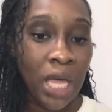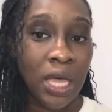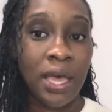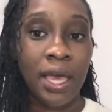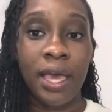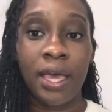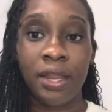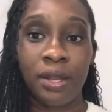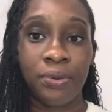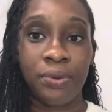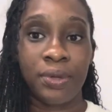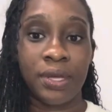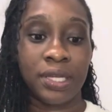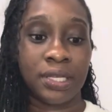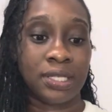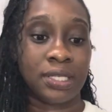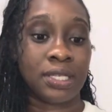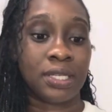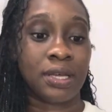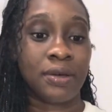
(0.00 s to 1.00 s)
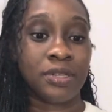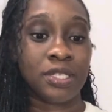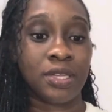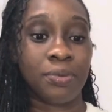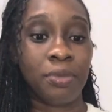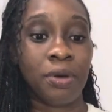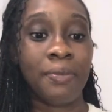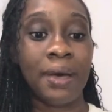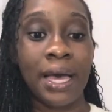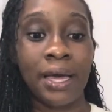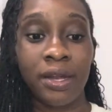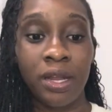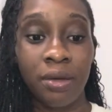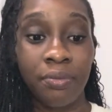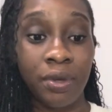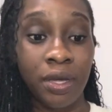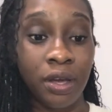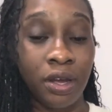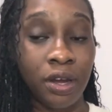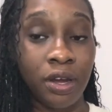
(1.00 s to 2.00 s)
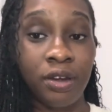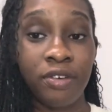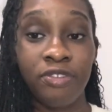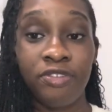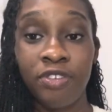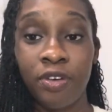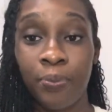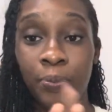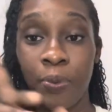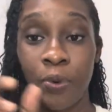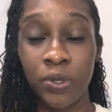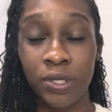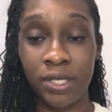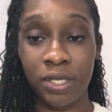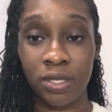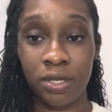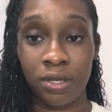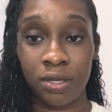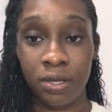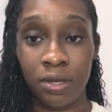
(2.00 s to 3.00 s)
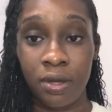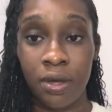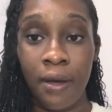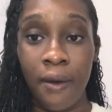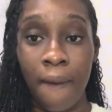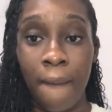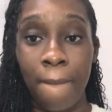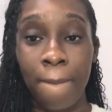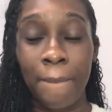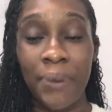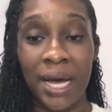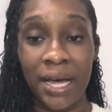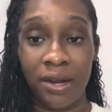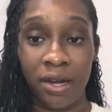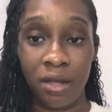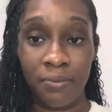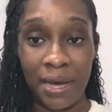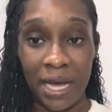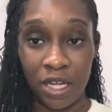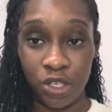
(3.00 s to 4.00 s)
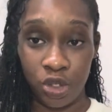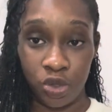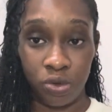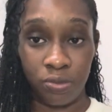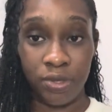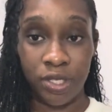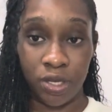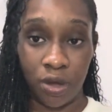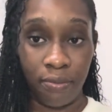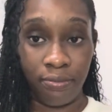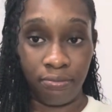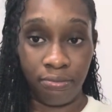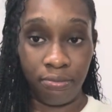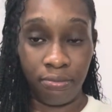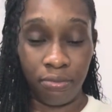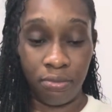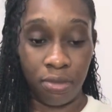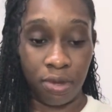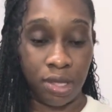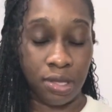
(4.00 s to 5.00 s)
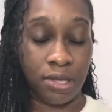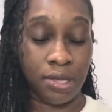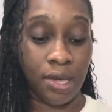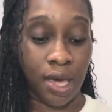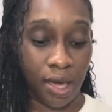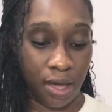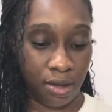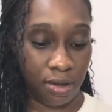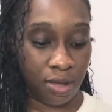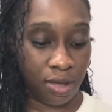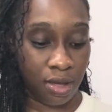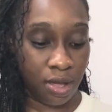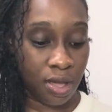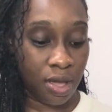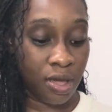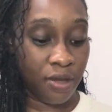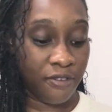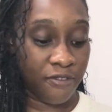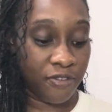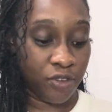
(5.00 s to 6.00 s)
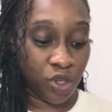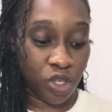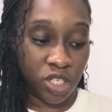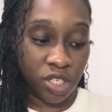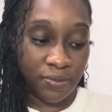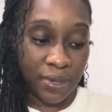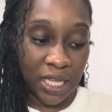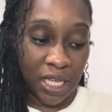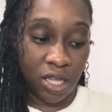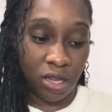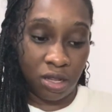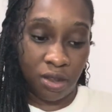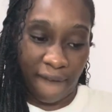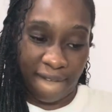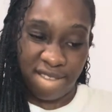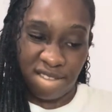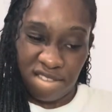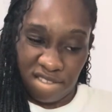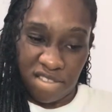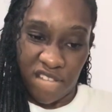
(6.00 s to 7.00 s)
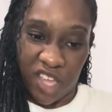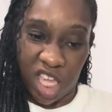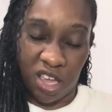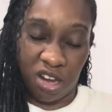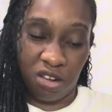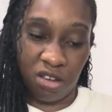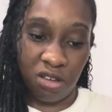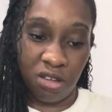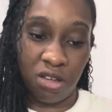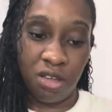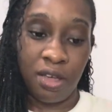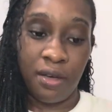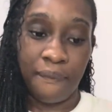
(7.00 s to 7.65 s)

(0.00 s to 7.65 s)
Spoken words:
Anyways, so I buy them here to put pan the bathroom something. Yeah, if you just make it, you know.